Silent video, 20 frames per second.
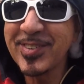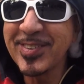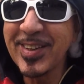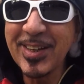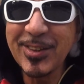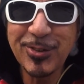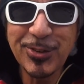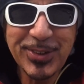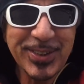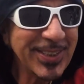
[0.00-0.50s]

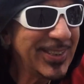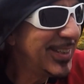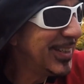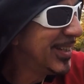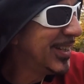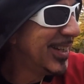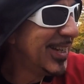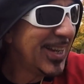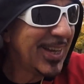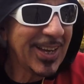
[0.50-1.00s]
century
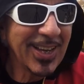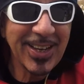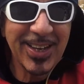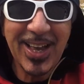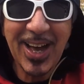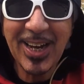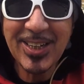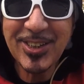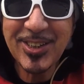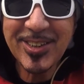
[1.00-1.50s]

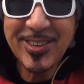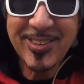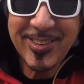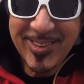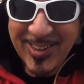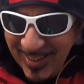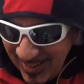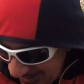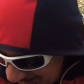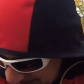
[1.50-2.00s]

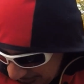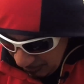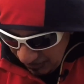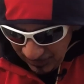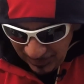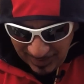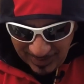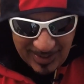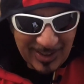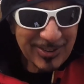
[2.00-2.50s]
gadgets?
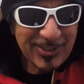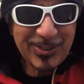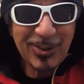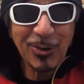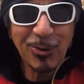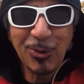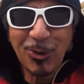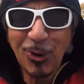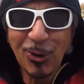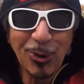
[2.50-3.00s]
They're
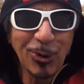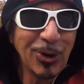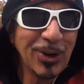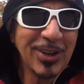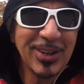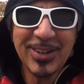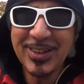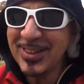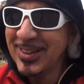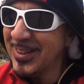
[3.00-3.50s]
so cool.
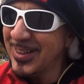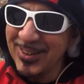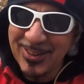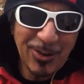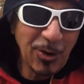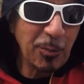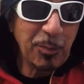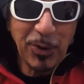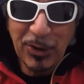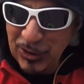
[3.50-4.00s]

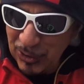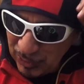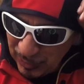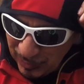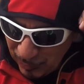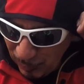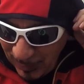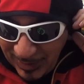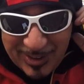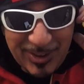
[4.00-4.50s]
GoPro
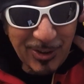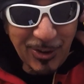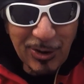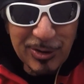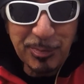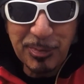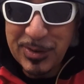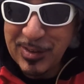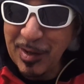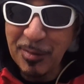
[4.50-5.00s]
just went and
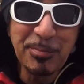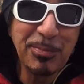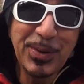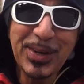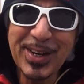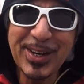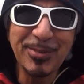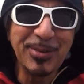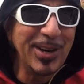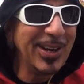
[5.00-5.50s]
got me some
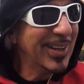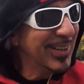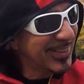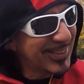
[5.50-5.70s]
beer, man.